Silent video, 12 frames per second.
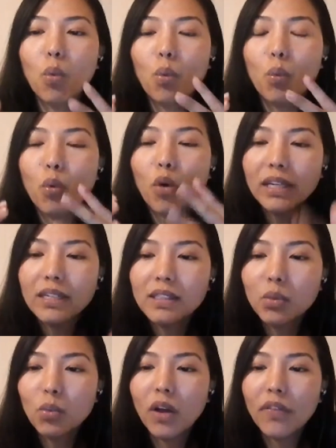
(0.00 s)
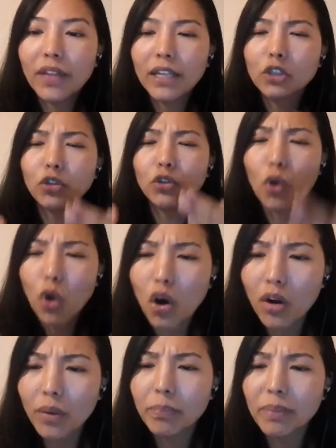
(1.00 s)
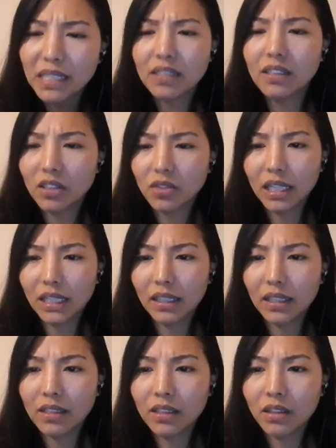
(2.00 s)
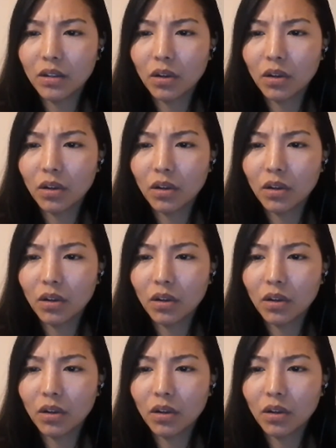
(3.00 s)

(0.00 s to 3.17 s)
what is the one that your business really needs?